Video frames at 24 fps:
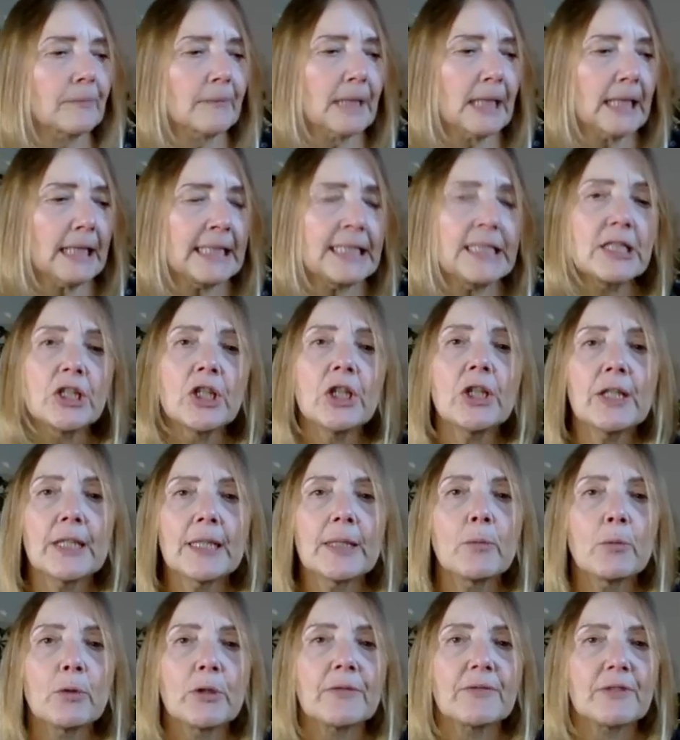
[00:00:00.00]
he certainly
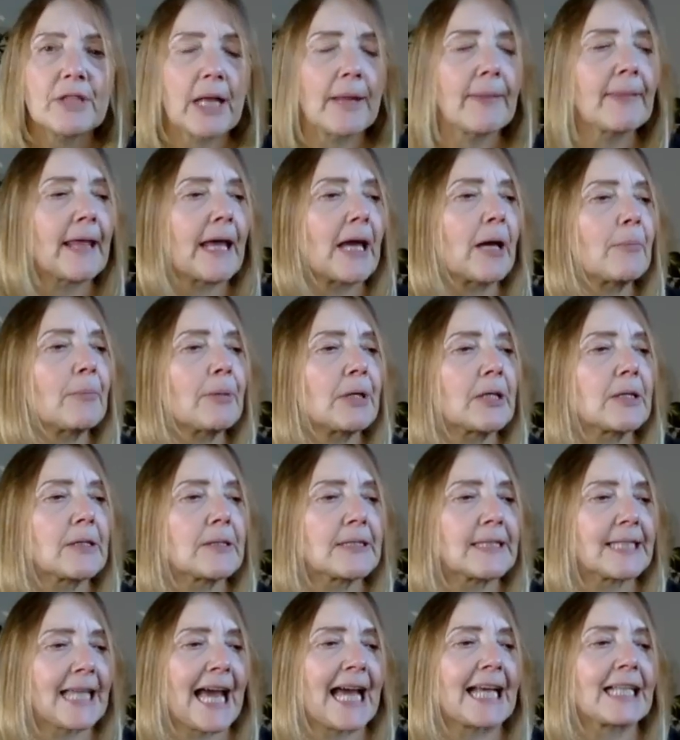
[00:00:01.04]
would have done that, because
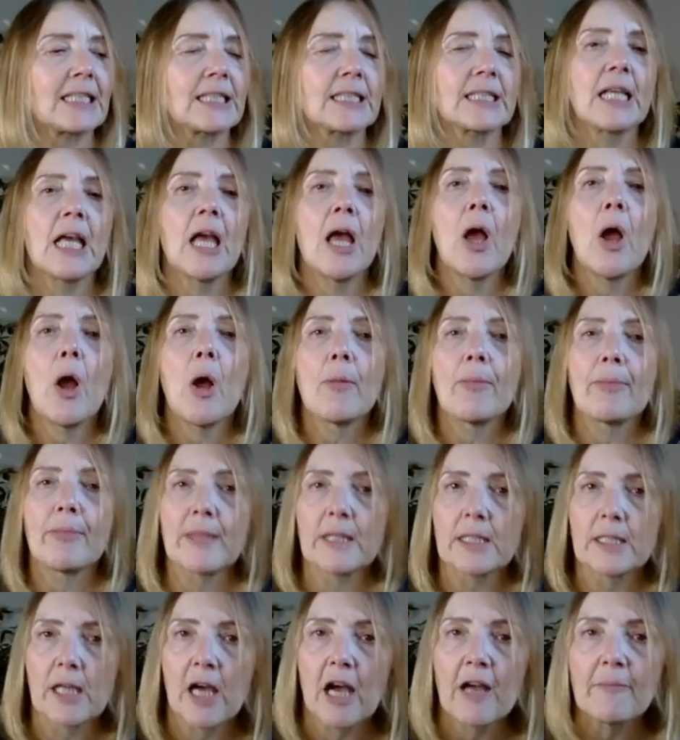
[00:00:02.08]
that's the
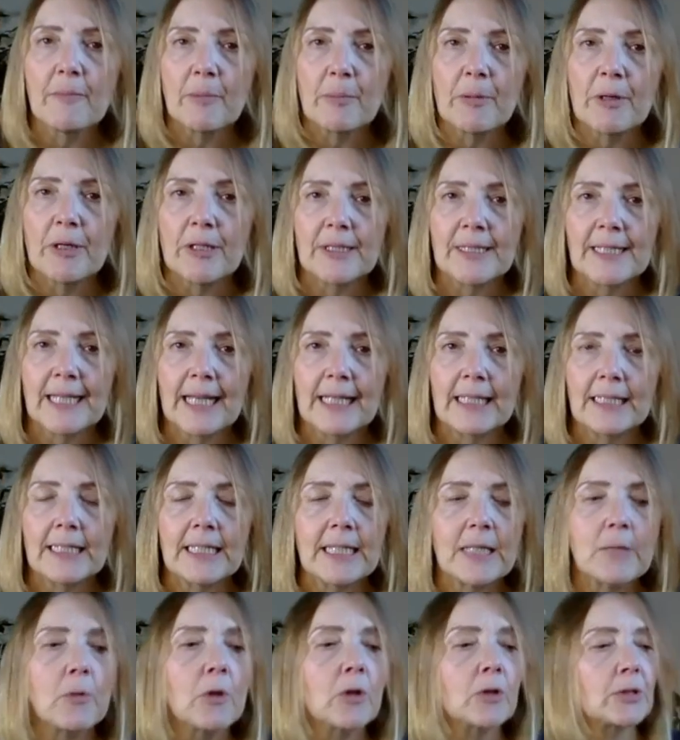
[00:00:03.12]
type of personality
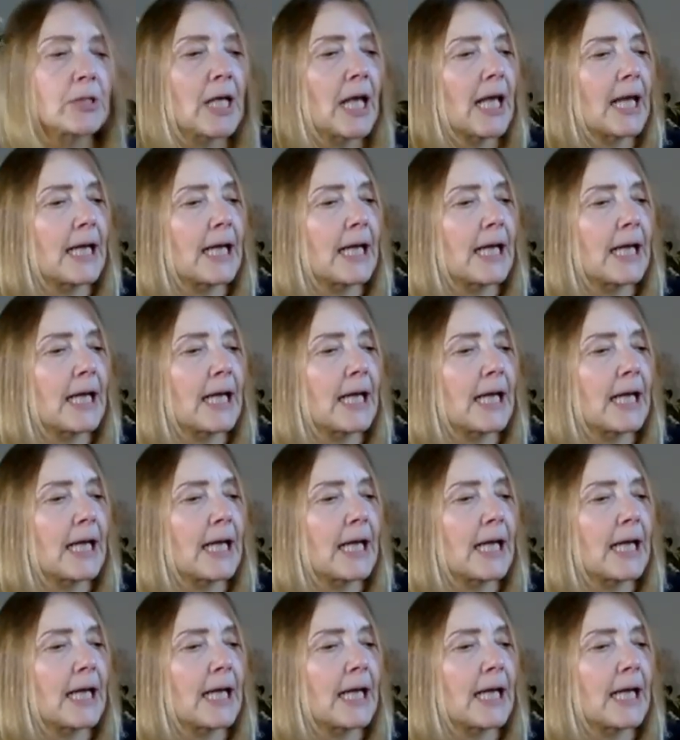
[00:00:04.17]
he was,